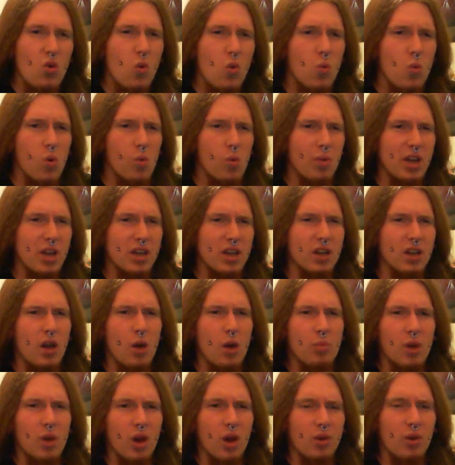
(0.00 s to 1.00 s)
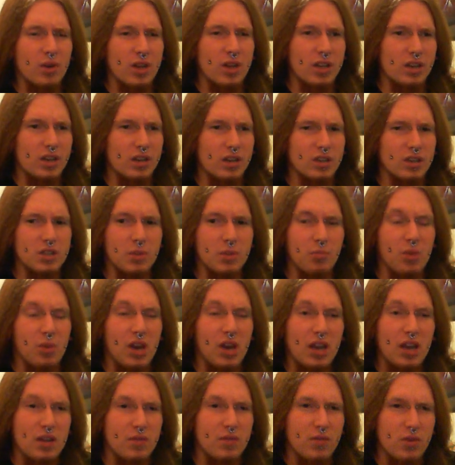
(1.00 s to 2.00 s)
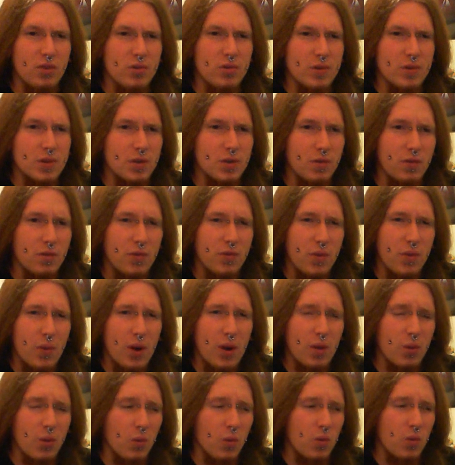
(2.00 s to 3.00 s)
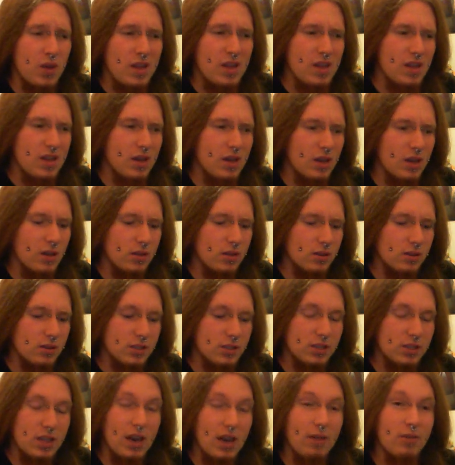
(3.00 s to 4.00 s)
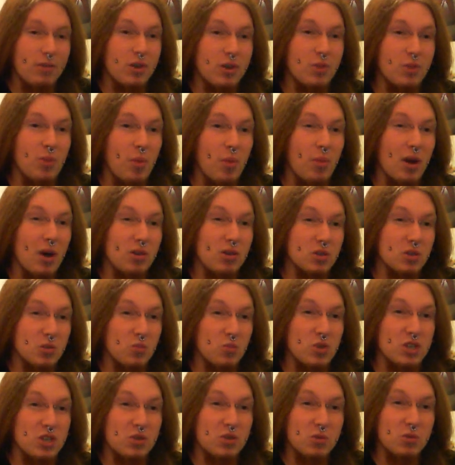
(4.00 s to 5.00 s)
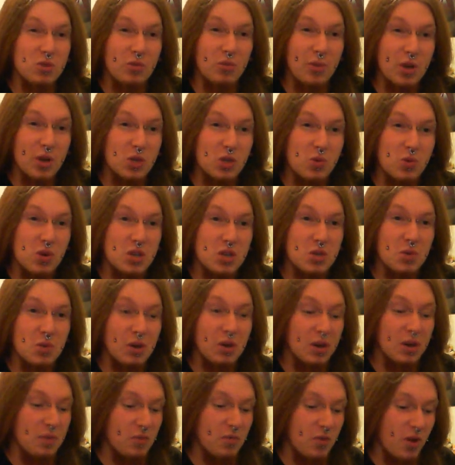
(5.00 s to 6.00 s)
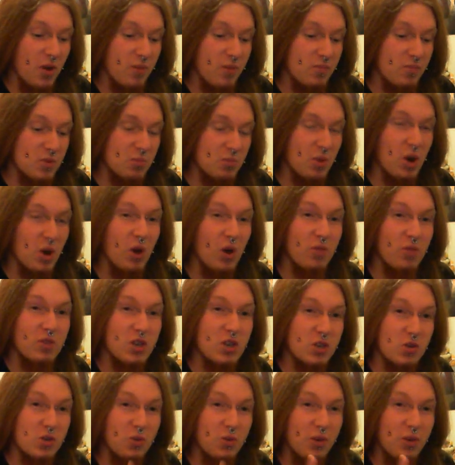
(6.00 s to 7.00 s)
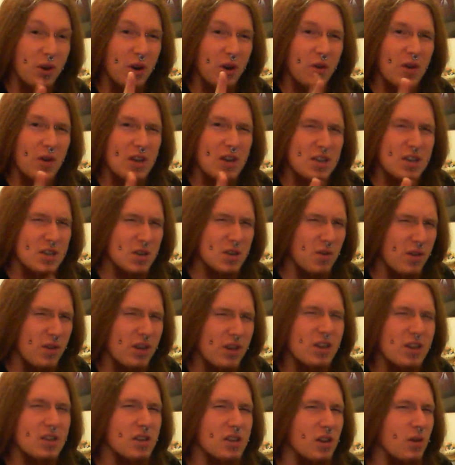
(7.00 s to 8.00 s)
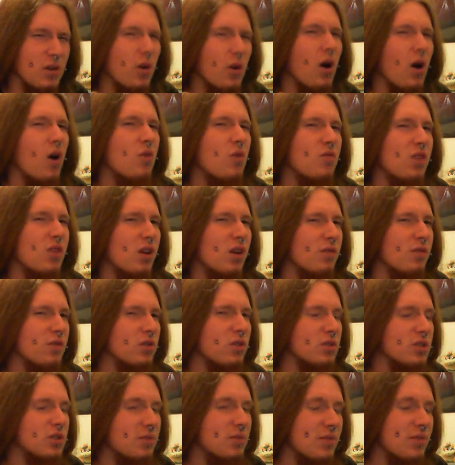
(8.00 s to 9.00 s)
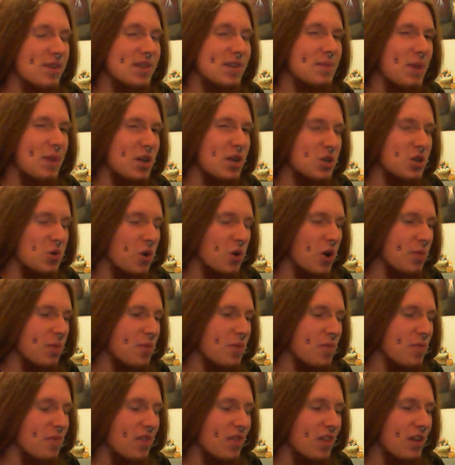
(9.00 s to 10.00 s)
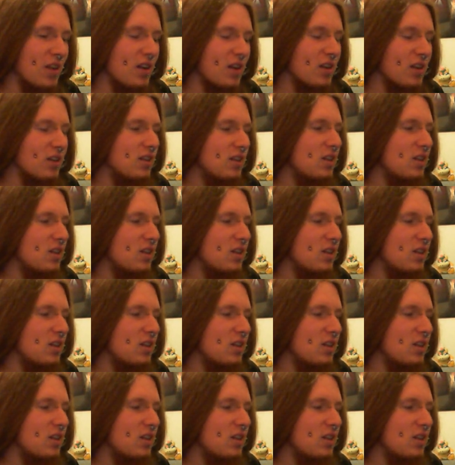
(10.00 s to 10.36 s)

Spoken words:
We'll be uploading some playthroughs throughout the week. Still haven't done my bells and whistles for my Twitch twiddling thumbs, but I've just ordered a green screen, so hopefully I've got something special coming for that.